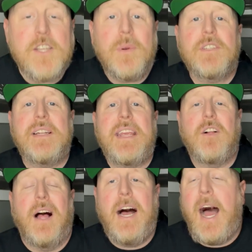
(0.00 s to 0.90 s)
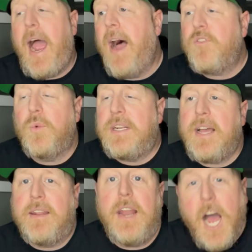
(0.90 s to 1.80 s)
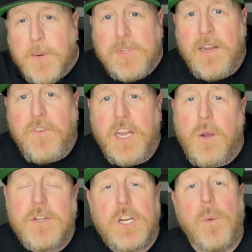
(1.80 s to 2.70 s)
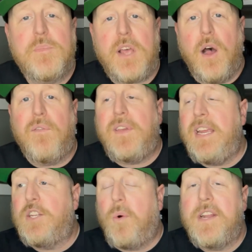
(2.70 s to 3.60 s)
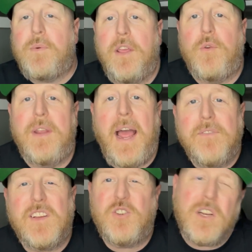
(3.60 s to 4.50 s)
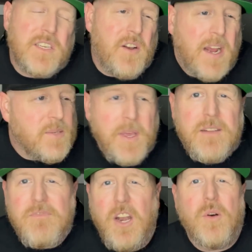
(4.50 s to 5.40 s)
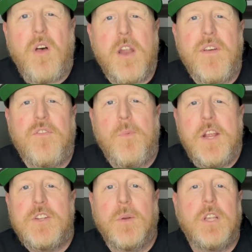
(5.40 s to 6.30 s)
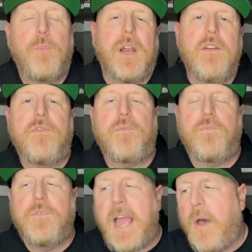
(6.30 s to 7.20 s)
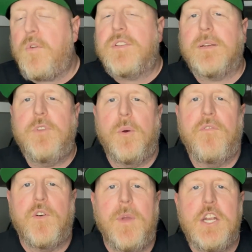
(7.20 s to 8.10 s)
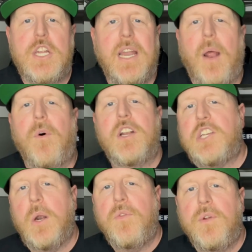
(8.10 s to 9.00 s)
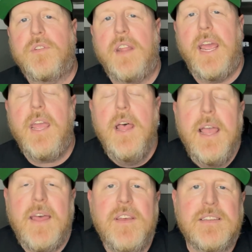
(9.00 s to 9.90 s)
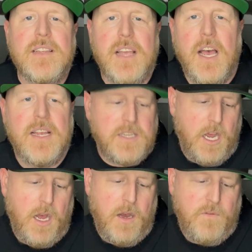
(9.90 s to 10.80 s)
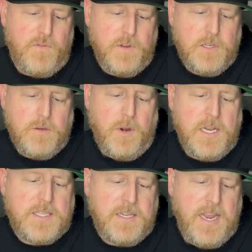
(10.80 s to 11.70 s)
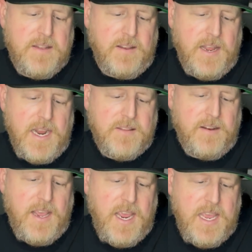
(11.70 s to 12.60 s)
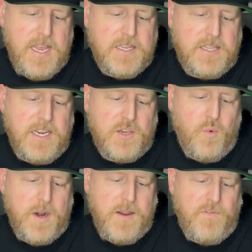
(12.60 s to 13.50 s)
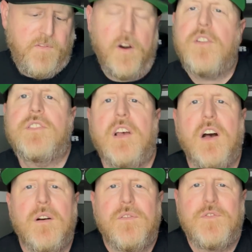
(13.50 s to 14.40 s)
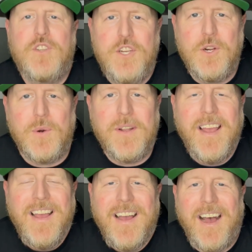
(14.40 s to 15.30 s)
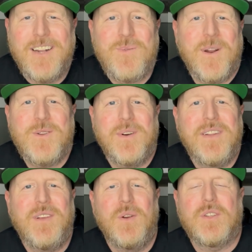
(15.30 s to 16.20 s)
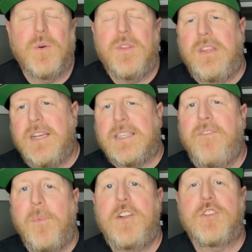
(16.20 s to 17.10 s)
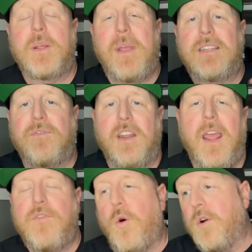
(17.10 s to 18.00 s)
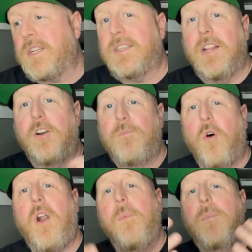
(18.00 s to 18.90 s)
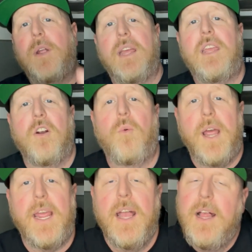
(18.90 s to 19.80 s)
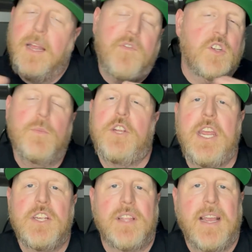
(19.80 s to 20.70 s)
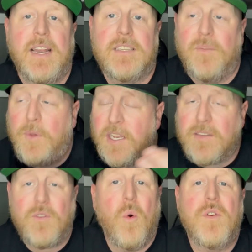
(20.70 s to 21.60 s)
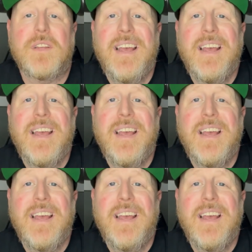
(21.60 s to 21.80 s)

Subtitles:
so here's the deal. I haven't really done an update video in terms of the 2023 half-ton trucks because there hasn't been, a lot of information out there, but I've gathered some new information I want to share with you today. And this is as of, what is the date today? Today is the 21st of June, 2022. So this information is going to be as of today. Of course, as I learn more, I'll be bringing it your way. And if there's some changes, that kind of stuff, because of course,